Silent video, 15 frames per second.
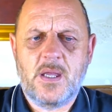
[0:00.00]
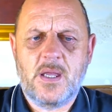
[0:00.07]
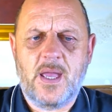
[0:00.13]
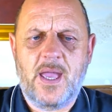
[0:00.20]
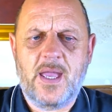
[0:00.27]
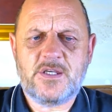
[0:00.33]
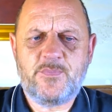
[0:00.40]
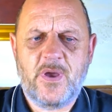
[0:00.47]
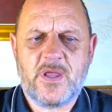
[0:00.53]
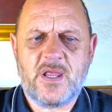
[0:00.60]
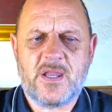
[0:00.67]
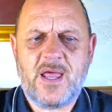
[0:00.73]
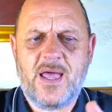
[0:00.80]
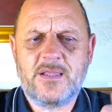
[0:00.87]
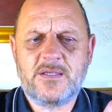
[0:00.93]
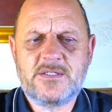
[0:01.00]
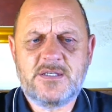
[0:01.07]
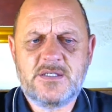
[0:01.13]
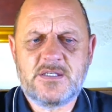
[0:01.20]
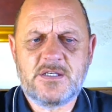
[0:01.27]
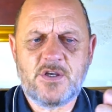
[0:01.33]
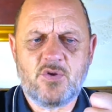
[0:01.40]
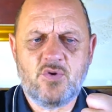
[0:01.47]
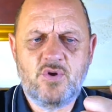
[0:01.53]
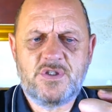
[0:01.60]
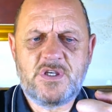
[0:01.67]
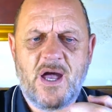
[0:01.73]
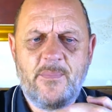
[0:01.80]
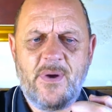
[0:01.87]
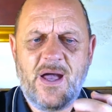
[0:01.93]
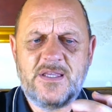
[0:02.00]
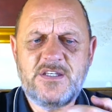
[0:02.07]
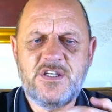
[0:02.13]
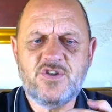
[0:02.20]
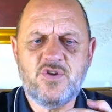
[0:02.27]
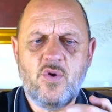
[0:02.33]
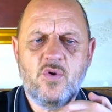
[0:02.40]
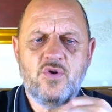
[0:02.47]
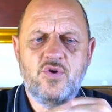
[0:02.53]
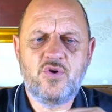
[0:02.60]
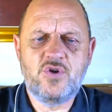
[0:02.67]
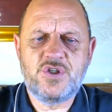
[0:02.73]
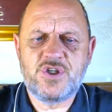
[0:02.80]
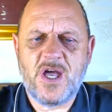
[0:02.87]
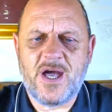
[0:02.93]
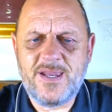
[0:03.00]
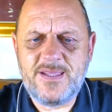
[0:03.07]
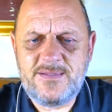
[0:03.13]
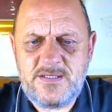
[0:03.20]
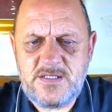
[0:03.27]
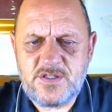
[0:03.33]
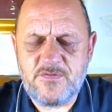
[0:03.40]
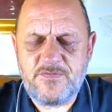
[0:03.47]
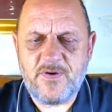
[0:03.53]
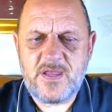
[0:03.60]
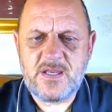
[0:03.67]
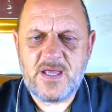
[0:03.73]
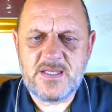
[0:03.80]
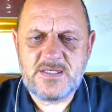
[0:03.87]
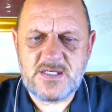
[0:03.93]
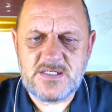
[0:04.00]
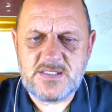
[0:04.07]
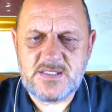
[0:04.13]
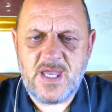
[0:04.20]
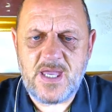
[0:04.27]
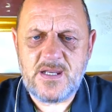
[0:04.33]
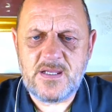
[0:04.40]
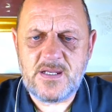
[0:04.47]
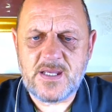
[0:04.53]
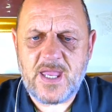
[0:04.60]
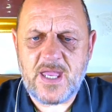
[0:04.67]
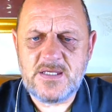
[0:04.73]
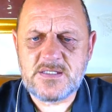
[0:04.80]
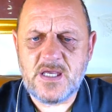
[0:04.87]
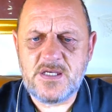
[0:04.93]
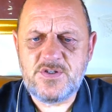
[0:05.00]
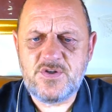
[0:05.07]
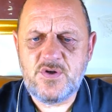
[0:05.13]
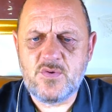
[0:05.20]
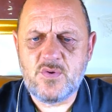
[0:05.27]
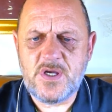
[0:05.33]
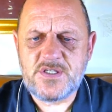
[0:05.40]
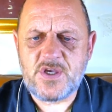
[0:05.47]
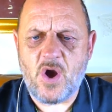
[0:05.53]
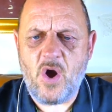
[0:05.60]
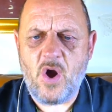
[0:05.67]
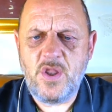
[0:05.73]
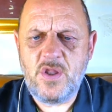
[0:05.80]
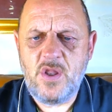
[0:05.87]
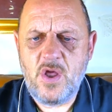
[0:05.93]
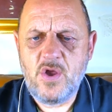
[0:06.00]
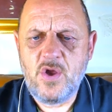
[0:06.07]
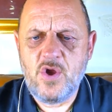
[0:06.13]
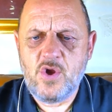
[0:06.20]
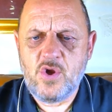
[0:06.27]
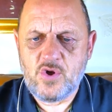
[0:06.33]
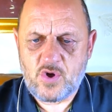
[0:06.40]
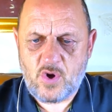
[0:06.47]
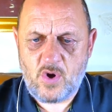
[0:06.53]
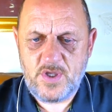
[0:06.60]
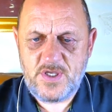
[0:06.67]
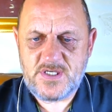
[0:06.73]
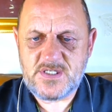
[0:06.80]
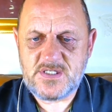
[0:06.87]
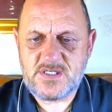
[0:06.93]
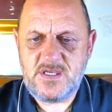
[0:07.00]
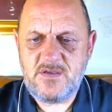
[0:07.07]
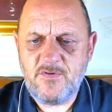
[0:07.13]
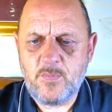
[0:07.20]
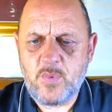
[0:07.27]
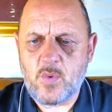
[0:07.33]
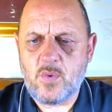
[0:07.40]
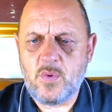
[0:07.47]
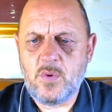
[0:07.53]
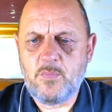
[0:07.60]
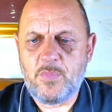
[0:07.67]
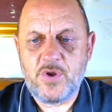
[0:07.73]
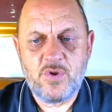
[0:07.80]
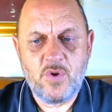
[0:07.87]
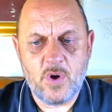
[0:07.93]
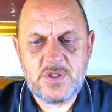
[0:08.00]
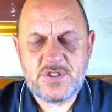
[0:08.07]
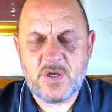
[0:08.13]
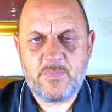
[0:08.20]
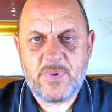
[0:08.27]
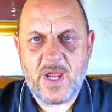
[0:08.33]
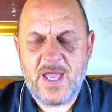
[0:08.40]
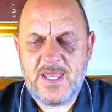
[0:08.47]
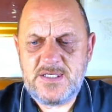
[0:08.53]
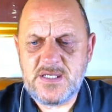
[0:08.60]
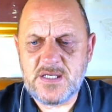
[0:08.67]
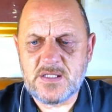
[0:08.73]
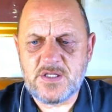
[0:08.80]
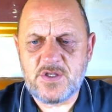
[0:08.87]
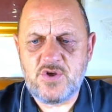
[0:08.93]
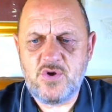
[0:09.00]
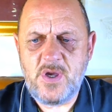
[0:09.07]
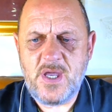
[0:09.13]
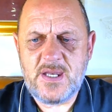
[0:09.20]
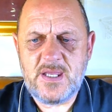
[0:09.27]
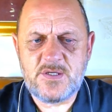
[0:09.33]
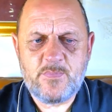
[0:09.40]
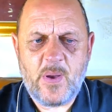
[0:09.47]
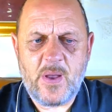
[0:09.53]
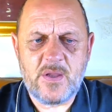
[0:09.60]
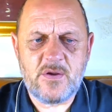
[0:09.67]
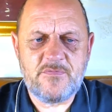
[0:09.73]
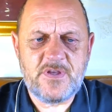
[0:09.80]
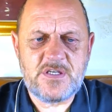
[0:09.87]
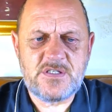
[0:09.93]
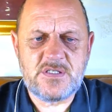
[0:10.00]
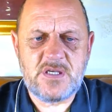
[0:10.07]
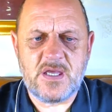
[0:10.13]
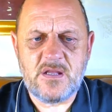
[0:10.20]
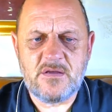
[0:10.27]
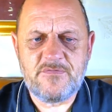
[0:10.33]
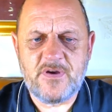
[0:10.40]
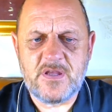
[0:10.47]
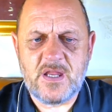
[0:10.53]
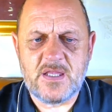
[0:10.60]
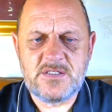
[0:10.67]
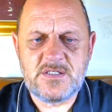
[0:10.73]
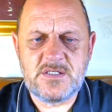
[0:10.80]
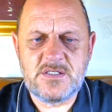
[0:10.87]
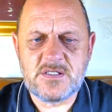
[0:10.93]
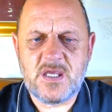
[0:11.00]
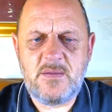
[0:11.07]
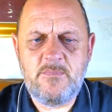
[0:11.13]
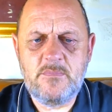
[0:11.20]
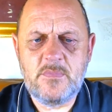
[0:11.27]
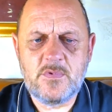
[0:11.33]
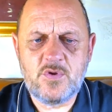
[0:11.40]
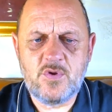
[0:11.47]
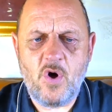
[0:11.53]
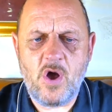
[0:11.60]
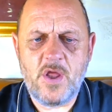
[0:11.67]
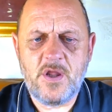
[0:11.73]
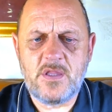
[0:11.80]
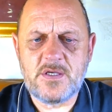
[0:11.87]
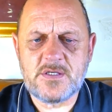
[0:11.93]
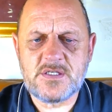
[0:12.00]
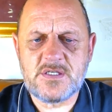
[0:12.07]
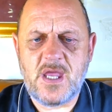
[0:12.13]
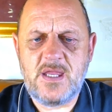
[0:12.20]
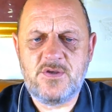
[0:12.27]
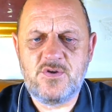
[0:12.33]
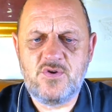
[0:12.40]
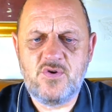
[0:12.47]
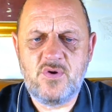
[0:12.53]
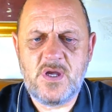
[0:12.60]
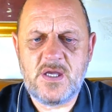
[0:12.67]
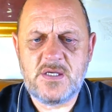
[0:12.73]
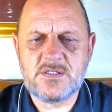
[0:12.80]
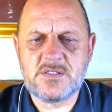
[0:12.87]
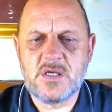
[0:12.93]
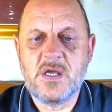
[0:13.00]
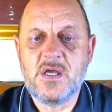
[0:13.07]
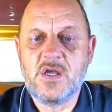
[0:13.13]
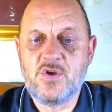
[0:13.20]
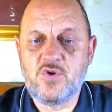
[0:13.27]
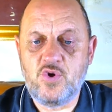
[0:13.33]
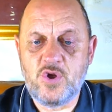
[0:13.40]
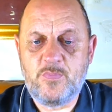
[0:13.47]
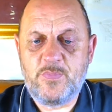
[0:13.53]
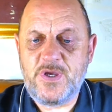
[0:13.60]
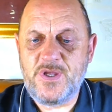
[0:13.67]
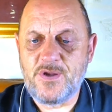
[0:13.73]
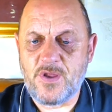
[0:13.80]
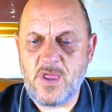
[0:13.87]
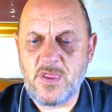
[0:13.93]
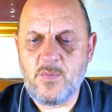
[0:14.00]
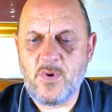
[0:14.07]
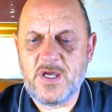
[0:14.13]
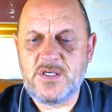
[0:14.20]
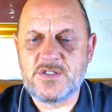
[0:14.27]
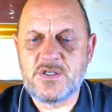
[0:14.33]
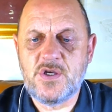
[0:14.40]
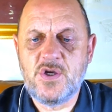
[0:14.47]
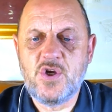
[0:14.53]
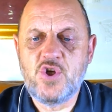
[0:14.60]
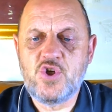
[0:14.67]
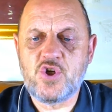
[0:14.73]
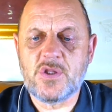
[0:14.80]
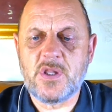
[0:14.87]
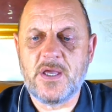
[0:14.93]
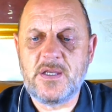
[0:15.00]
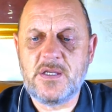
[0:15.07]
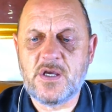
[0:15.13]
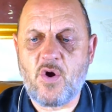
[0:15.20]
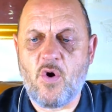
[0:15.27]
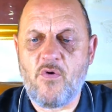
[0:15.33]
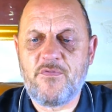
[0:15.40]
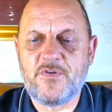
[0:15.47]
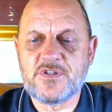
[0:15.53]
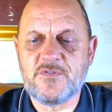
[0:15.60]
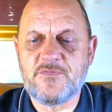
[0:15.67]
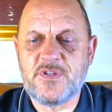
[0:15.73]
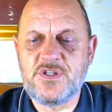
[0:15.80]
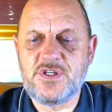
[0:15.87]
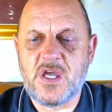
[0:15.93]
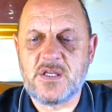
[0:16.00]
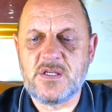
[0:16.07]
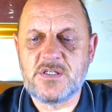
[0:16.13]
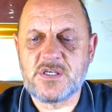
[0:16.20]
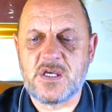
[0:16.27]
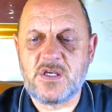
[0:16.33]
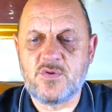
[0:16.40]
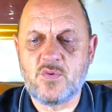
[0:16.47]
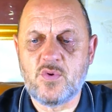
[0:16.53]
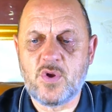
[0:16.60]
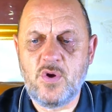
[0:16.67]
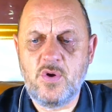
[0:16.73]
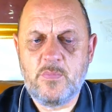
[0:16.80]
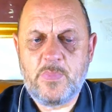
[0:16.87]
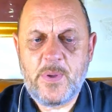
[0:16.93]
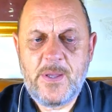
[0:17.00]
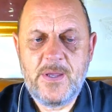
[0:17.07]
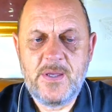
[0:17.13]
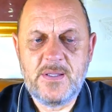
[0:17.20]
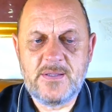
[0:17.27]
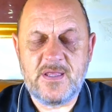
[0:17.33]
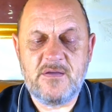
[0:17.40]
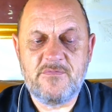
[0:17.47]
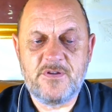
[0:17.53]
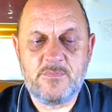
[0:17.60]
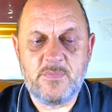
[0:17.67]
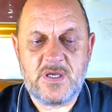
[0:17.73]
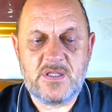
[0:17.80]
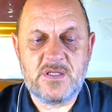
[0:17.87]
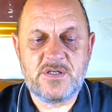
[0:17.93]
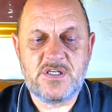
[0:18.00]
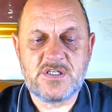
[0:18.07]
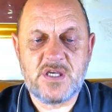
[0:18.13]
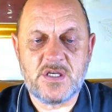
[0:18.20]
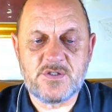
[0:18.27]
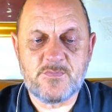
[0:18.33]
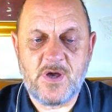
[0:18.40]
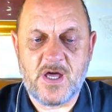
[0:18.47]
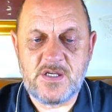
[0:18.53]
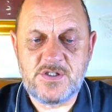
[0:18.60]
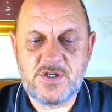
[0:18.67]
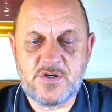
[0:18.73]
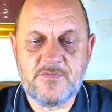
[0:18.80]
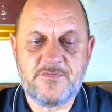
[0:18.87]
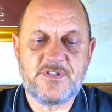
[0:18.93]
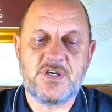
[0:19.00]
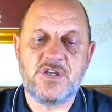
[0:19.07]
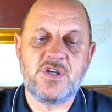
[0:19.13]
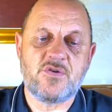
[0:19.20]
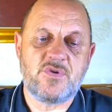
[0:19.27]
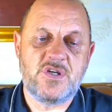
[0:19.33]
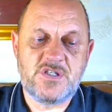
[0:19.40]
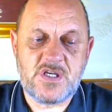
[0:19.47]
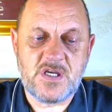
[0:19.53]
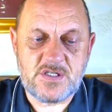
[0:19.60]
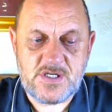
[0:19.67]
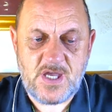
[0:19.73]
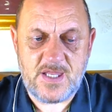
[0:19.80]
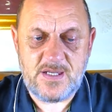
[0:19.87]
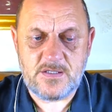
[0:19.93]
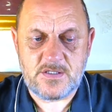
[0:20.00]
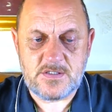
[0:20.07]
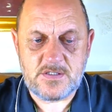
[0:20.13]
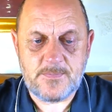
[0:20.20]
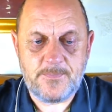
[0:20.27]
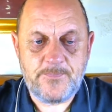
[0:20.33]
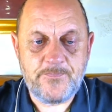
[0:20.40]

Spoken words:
Expert analysis includes Hamas has long used charities to finance its terror against Israel. It's unconceivable, but not surprising, that the UN is part of this terror financing scheme. Not another cent, US, European or otherwise, should line the coffers of the genocidal group, David May, the research manager of senior research analyst.